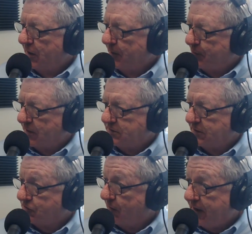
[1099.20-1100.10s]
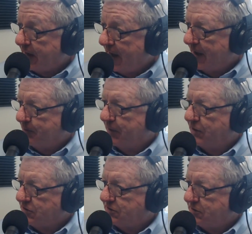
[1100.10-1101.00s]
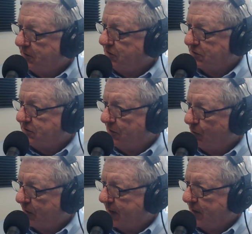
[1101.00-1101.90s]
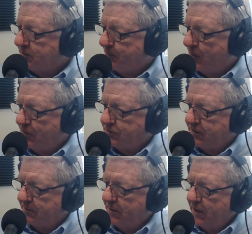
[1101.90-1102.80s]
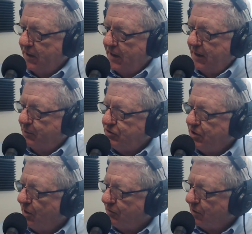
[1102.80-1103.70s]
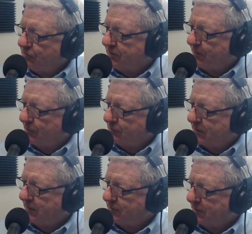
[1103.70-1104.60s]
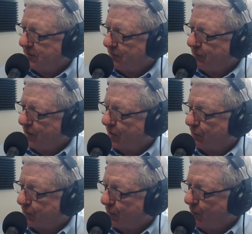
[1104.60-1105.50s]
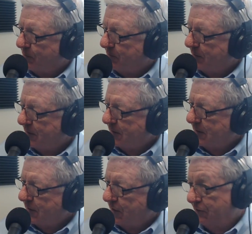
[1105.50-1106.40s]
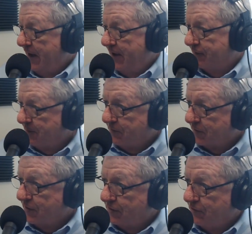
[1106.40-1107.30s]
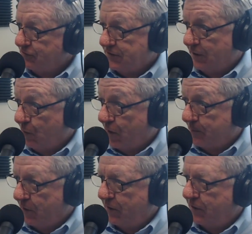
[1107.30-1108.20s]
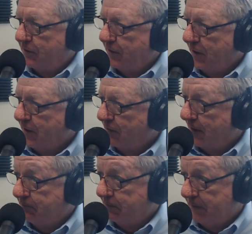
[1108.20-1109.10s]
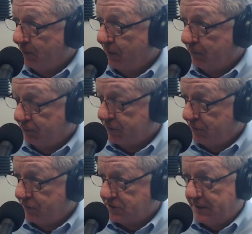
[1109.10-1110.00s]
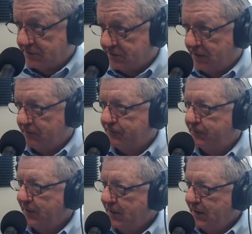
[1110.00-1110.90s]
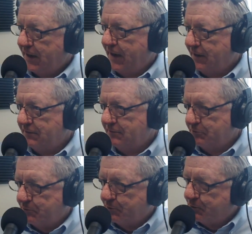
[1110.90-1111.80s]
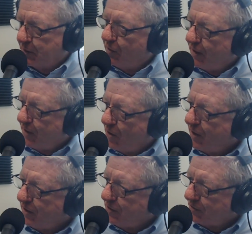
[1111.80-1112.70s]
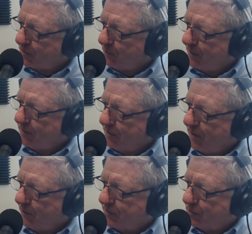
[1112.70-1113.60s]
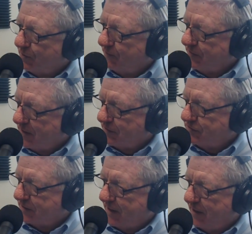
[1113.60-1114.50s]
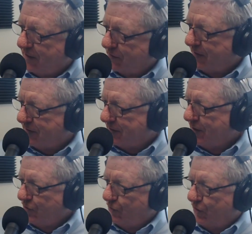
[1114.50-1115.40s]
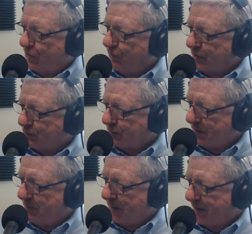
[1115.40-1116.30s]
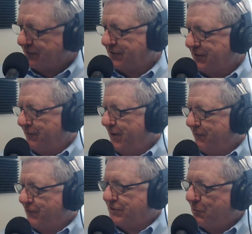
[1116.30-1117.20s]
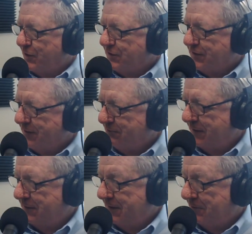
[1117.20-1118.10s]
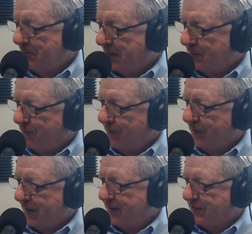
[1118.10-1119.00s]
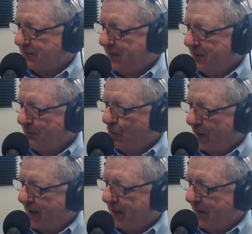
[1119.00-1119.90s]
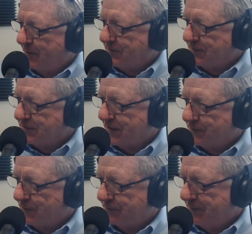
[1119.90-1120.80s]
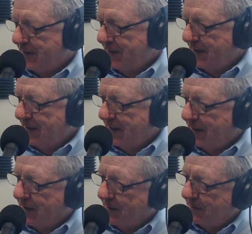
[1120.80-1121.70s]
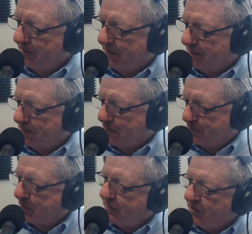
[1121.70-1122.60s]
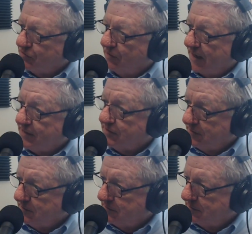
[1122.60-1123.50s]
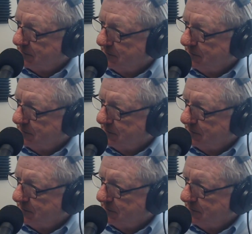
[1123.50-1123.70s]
process. Great guy, but it just didn't work out as a partnership. But you don't know some of those things until you go through them. Now I've come to the conclusion I don't want a partner. I want to do this myself. But early on in your career, it's sort of intoxicating to think that you could do this with somebody else. For some reason, it makes you feel like it's more likely to be successful. But these are lessons.